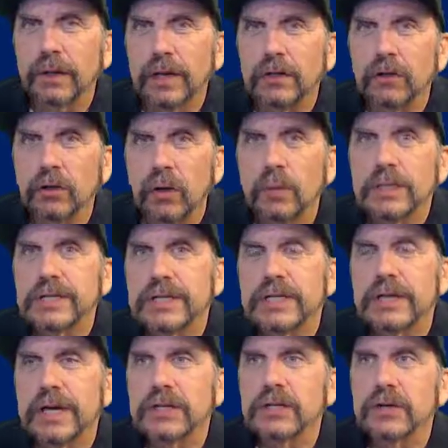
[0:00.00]
and you'll always see
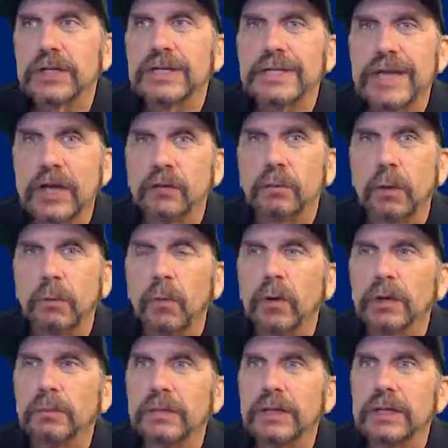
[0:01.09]
that sort of decimal
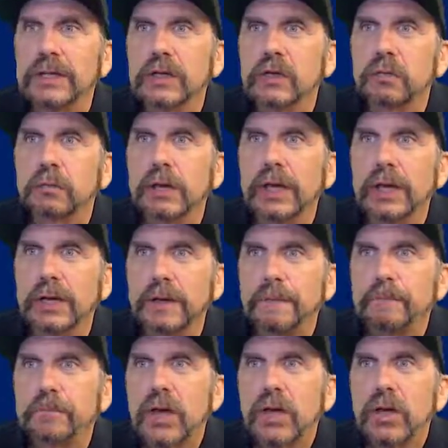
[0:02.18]
point being displayed.
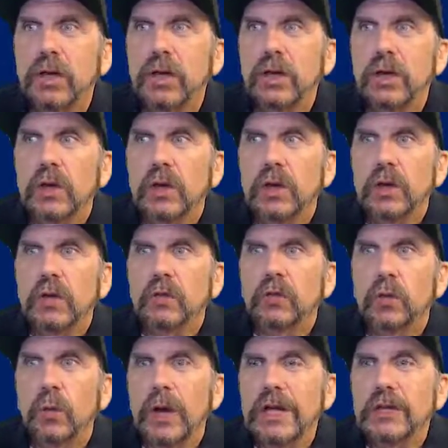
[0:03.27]

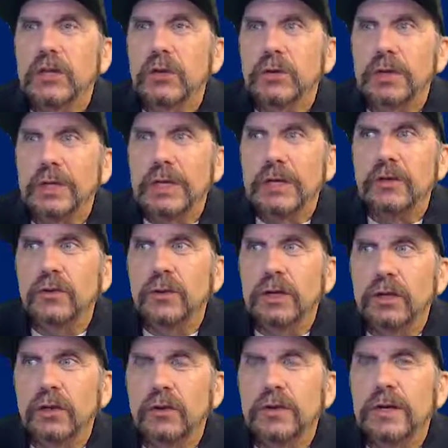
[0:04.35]
So when you need to
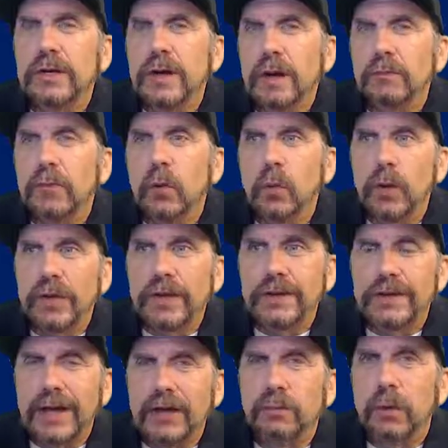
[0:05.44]
include a number with a
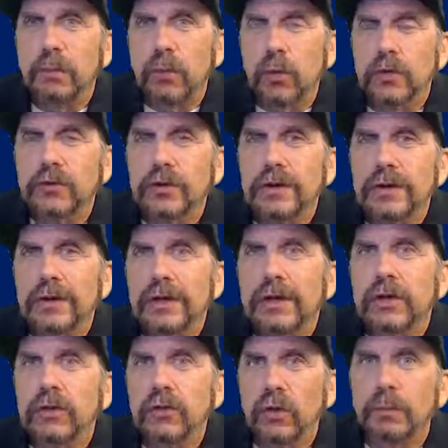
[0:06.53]
decimal portion,
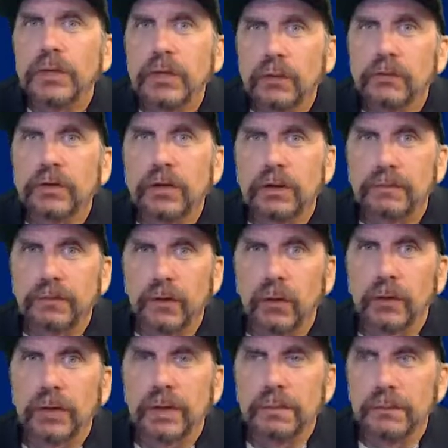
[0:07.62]
you'll be using a
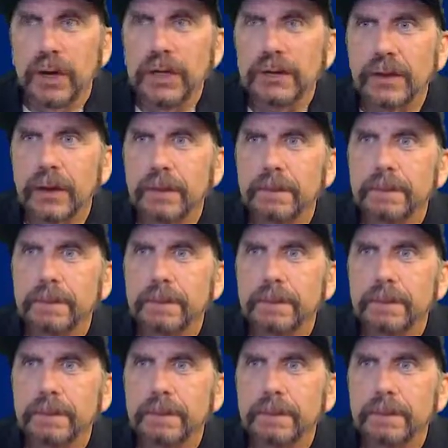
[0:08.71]
float in Python.